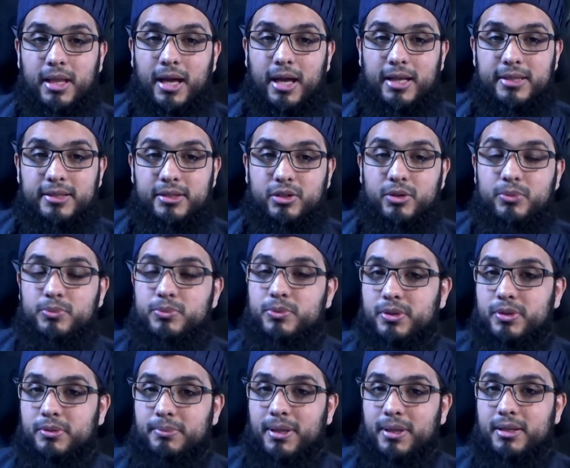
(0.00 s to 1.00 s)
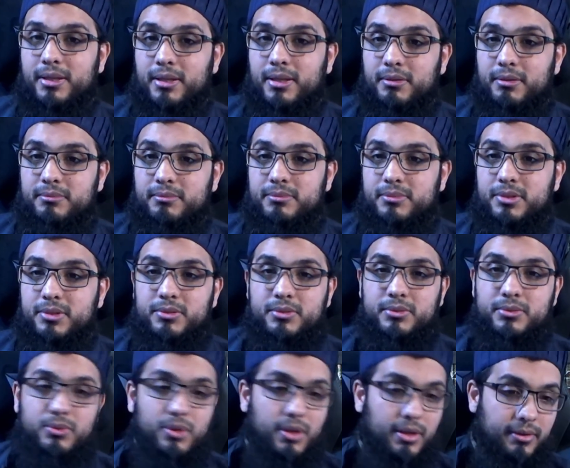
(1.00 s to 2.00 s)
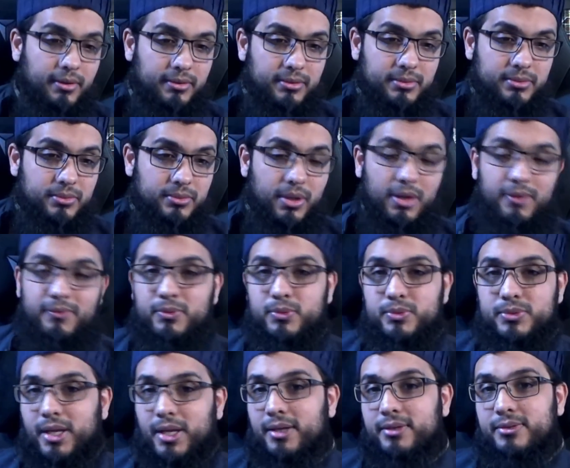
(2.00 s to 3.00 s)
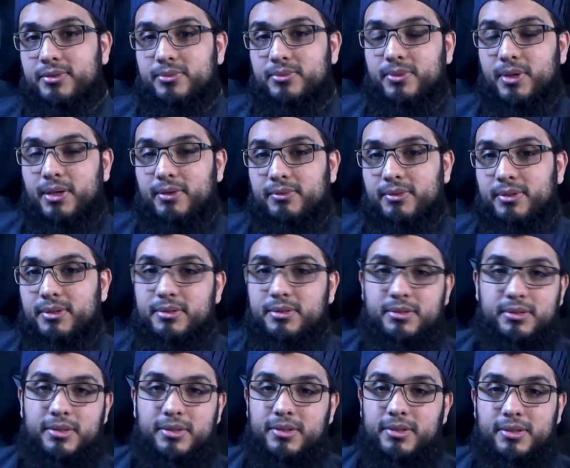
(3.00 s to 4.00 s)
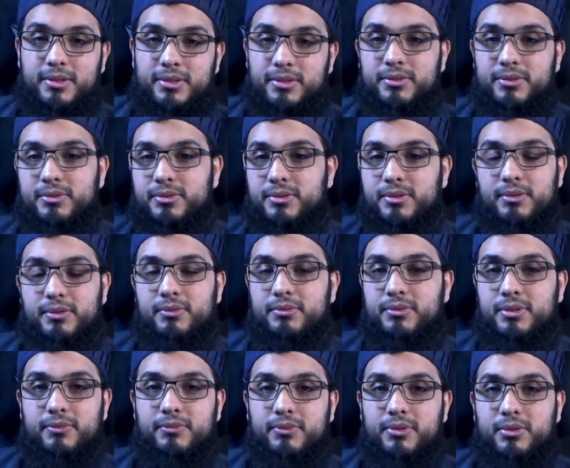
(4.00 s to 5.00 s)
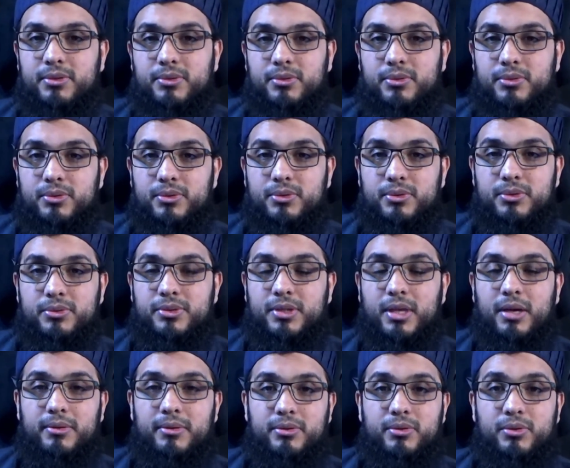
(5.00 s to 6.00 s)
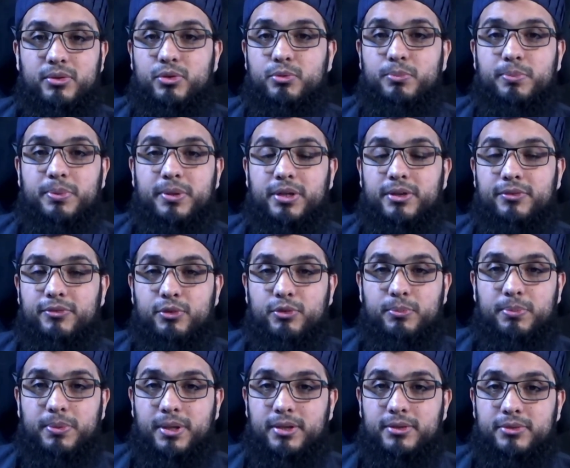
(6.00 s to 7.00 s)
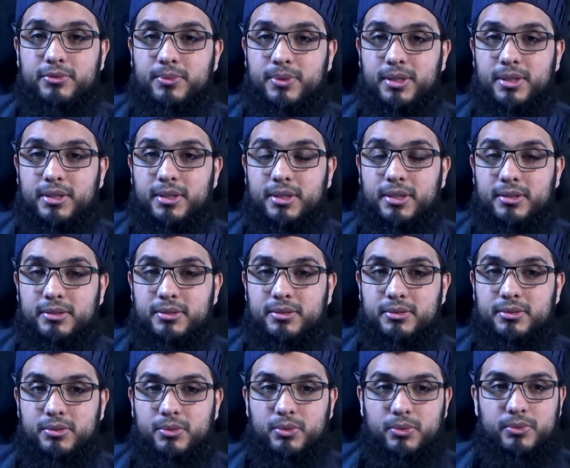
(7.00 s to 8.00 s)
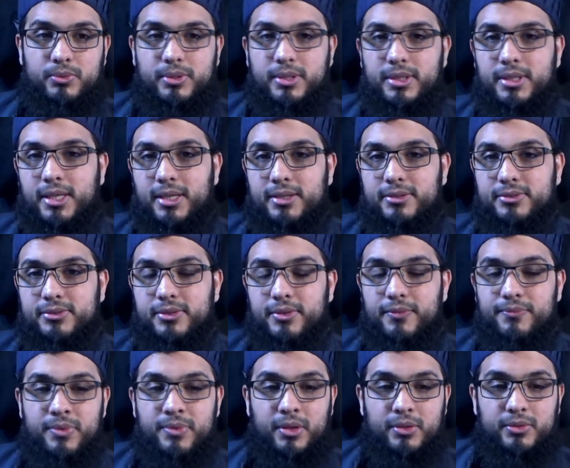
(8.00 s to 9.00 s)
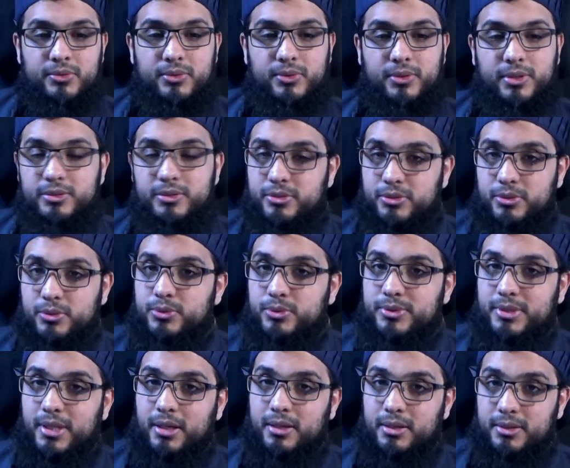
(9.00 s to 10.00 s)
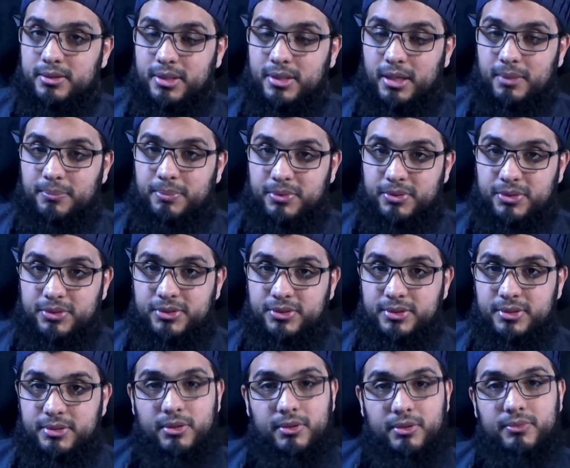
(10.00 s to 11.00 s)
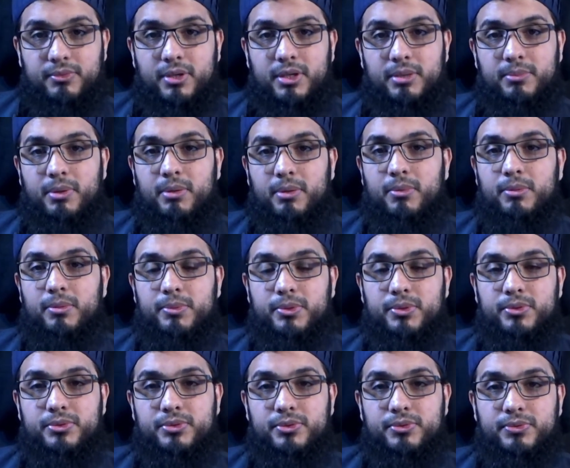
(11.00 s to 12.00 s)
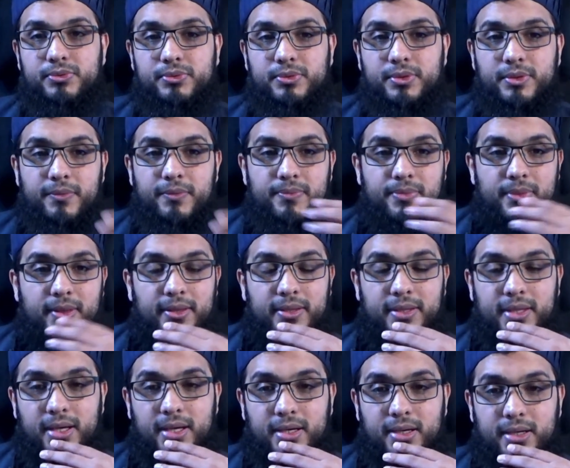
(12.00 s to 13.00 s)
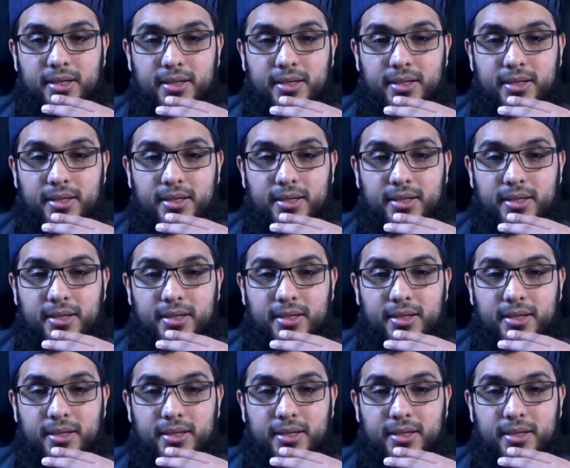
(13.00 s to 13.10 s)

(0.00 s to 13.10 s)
and it comes with a belt, and not everyone checks and whatever, and you start, you pray a few prayers with it and you don't realize. So can you use that position of Imam Abu Yusuf, that